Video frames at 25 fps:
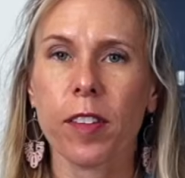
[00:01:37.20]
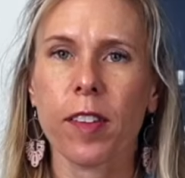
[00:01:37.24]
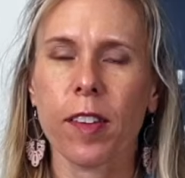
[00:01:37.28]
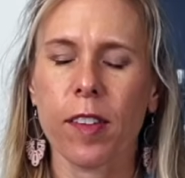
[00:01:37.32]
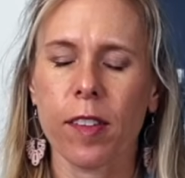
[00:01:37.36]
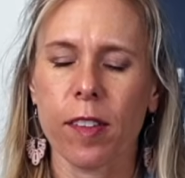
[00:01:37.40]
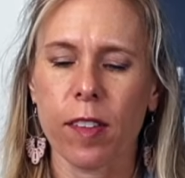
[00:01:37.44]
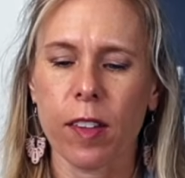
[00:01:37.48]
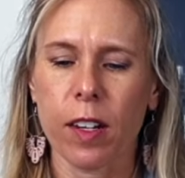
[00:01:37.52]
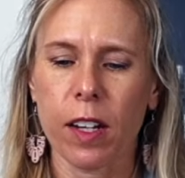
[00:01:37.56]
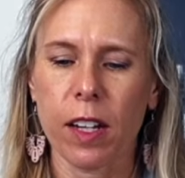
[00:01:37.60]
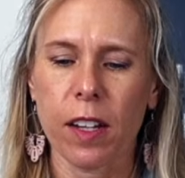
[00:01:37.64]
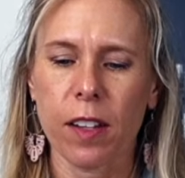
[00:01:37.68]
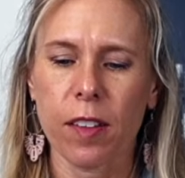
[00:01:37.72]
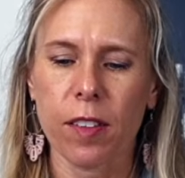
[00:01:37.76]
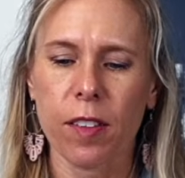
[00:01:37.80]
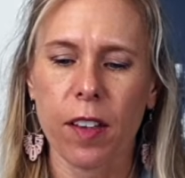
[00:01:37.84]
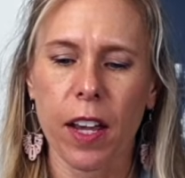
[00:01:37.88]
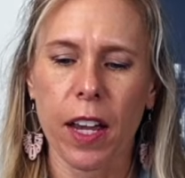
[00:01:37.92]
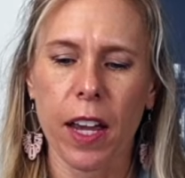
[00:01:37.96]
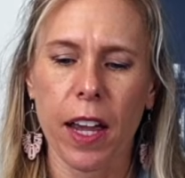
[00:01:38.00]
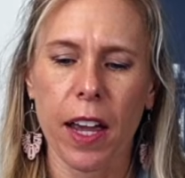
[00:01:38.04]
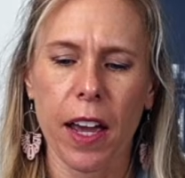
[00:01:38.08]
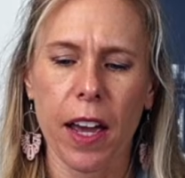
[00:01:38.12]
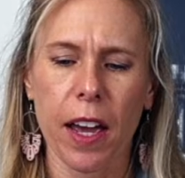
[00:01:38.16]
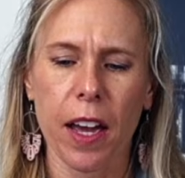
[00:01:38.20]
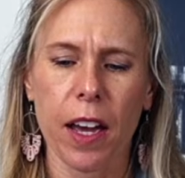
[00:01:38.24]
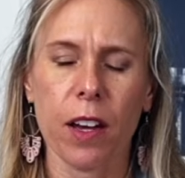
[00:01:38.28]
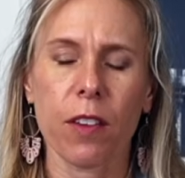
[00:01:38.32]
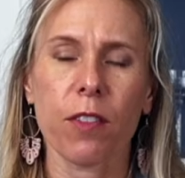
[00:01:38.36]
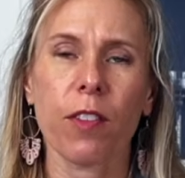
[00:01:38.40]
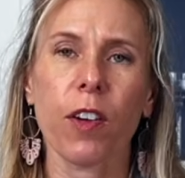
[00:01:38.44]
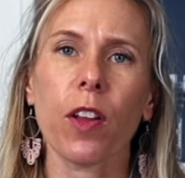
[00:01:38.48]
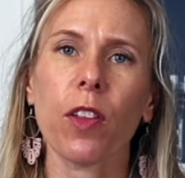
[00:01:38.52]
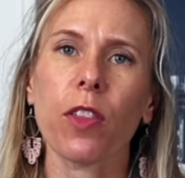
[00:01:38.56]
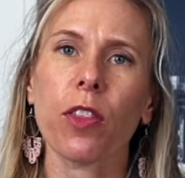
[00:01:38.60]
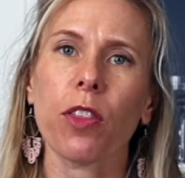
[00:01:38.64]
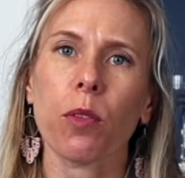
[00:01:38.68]
seasonings, I
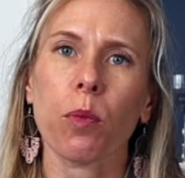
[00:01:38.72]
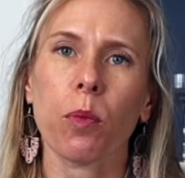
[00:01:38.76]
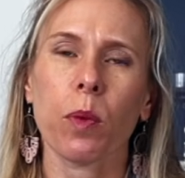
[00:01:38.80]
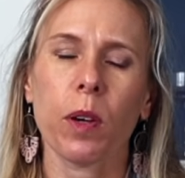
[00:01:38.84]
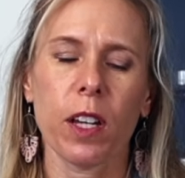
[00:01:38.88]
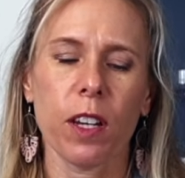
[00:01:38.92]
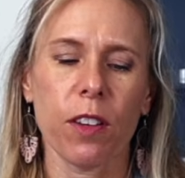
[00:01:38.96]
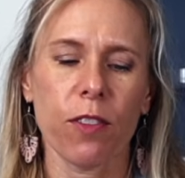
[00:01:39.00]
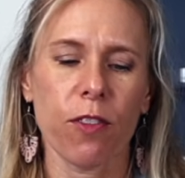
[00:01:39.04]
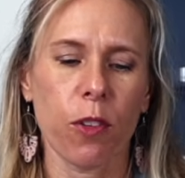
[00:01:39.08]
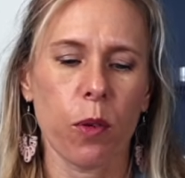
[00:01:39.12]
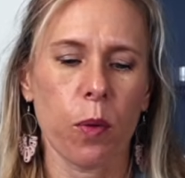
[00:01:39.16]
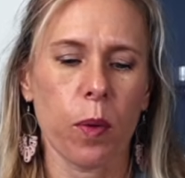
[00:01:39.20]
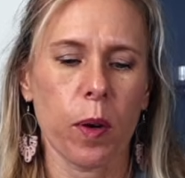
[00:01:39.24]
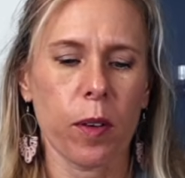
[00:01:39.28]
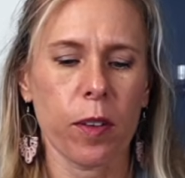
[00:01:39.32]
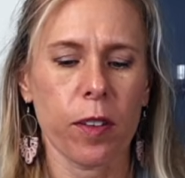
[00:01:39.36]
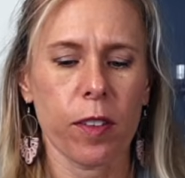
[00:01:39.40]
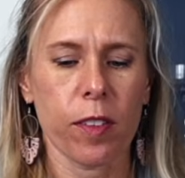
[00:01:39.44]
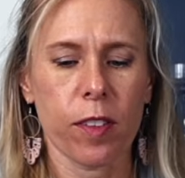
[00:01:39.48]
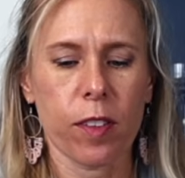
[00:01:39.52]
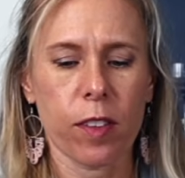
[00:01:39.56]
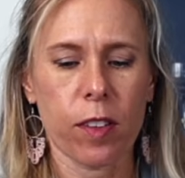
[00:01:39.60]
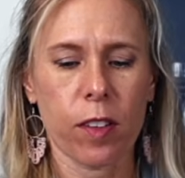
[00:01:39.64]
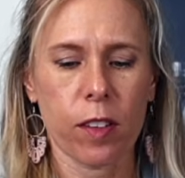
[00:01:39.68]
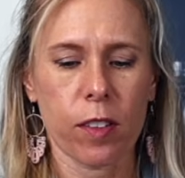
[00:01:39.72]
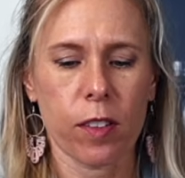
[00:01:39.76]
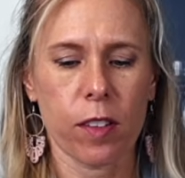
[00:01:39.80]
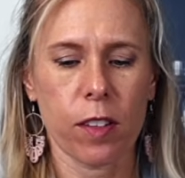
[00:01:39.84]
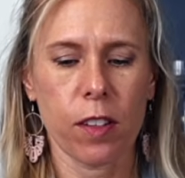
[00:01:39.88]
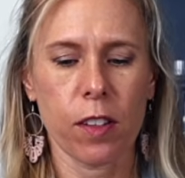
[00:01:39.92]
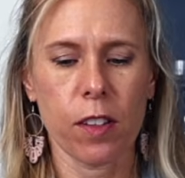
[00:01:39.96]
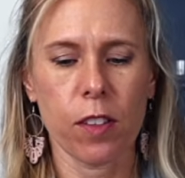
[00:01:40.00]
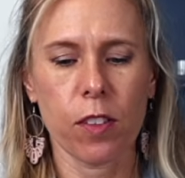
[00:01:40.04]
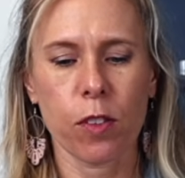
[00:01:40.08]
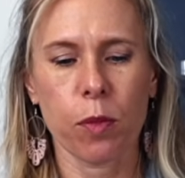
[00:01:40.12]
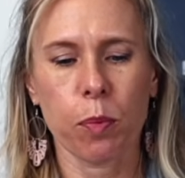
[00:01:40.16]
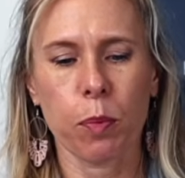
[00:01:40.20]
have 3/4
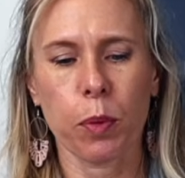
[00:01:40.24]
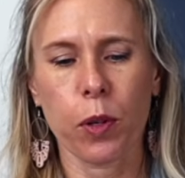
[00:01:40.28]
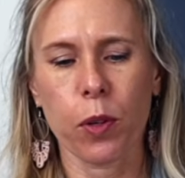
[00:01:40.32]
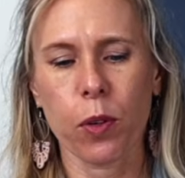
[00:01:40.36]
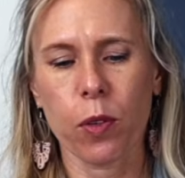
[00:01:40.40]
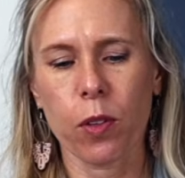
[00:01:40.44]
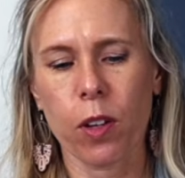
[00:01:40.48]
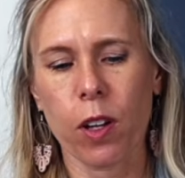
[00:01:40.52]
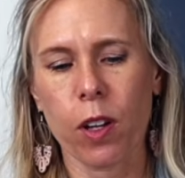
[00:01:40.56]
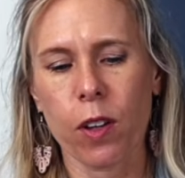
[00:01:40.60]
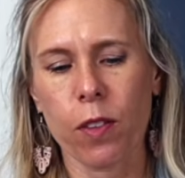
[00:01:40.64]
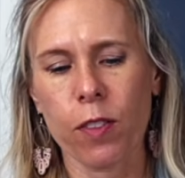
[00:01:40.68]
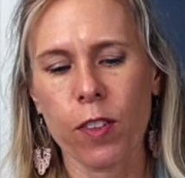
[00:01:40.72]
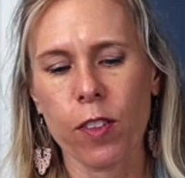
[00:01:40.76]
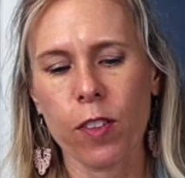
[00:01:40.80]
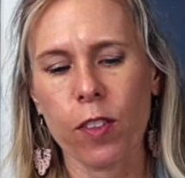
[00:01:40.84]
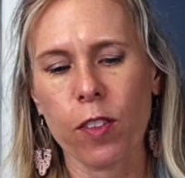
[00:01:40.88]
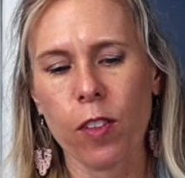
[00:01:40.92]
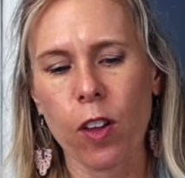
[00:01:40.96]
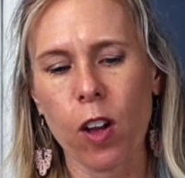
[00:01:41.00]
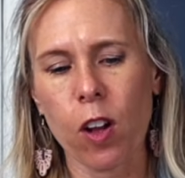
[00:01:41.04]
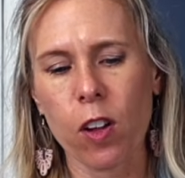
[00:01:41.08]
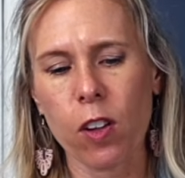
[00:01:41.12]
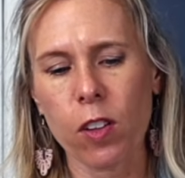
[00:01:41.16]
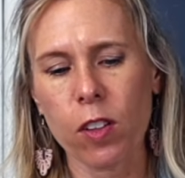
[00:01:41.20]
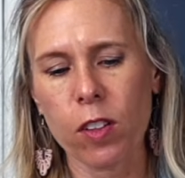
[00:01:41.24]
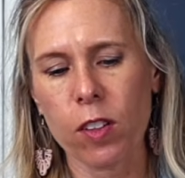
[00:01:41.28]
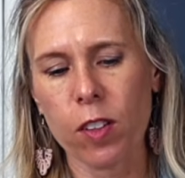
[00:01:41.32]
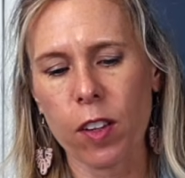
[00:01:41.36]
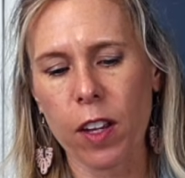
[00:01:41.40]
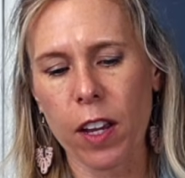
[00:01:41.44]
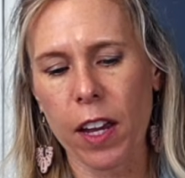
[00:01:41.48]
teaspoon of salt,